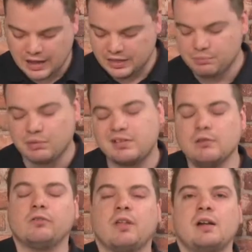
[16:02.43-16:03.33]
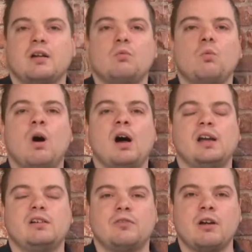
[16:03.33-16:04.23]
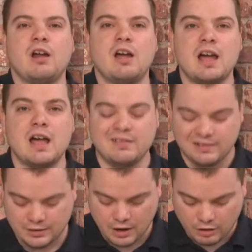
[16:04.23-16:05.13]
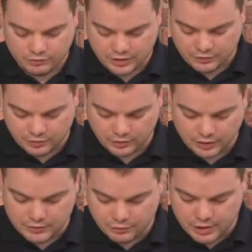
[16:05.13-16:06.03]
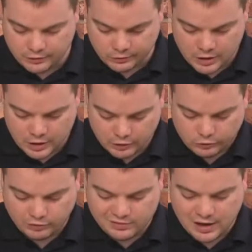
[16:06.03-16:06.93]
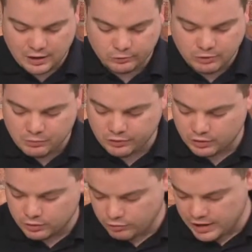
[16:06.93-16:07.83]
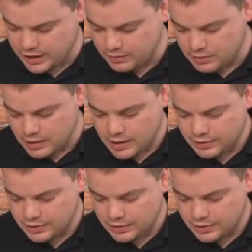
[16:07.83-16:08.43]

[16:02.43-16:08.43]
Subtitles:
and they've produced that in a wide variation of different liveries, such as crimson and cream.